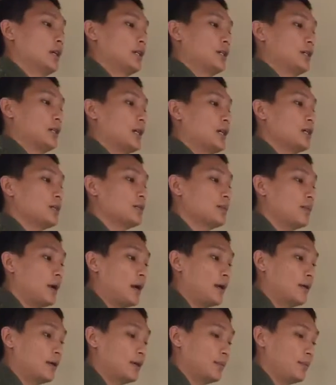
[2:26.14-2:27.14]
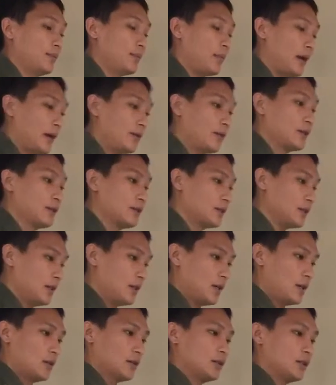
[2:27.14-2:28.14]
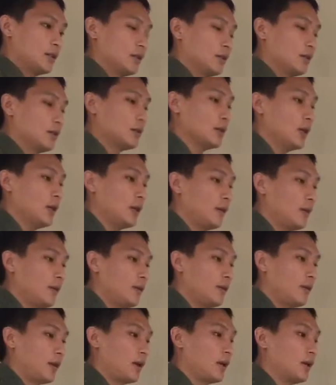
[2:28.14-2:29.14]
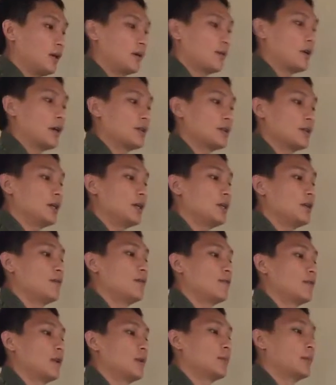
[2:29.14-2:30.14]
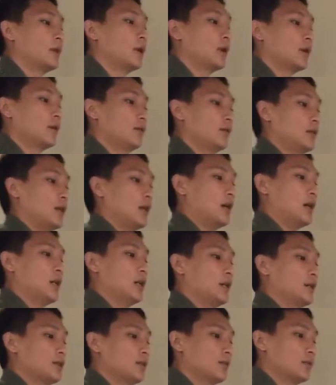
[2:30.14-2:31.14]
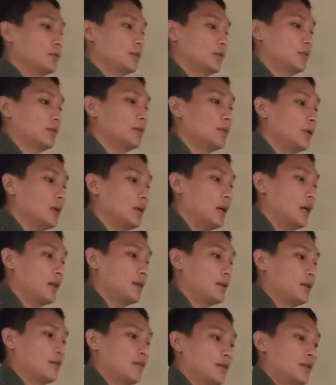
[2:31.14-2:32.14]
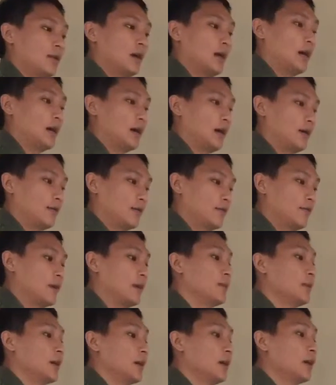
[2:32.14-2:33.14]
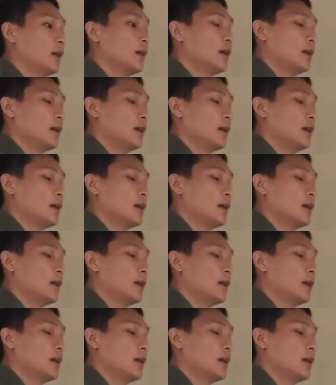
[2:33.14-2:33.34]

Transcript: Chinese parents also think graduating from a good college would honor our family.